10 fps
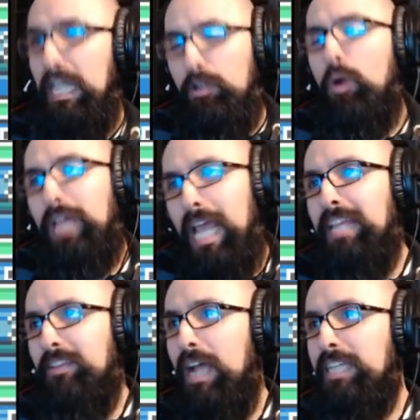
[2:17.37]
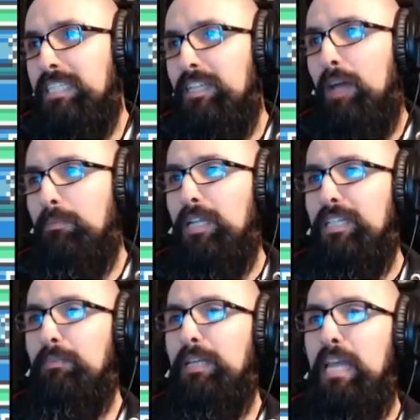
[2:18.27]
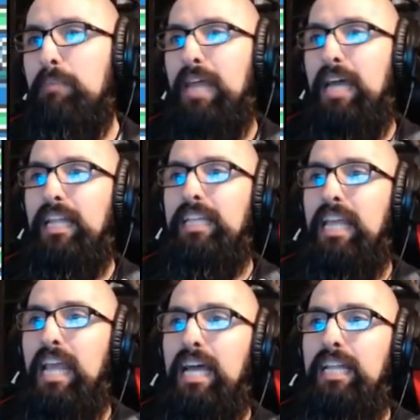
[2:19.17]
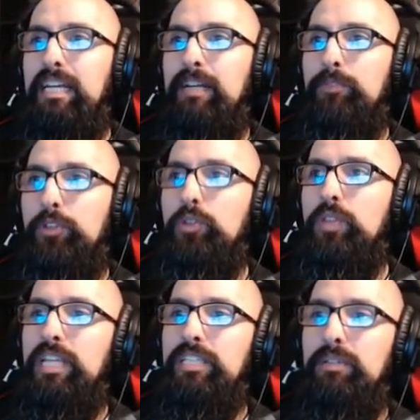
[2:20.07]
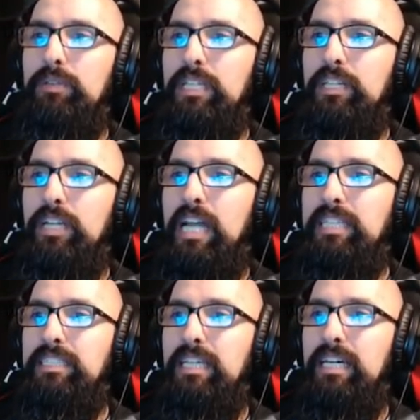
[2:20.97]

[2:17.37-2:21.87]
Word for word: yeah, they're okay. They're actually no, I'm gonna I'm gonna keep that. Like they got two things they're really good at.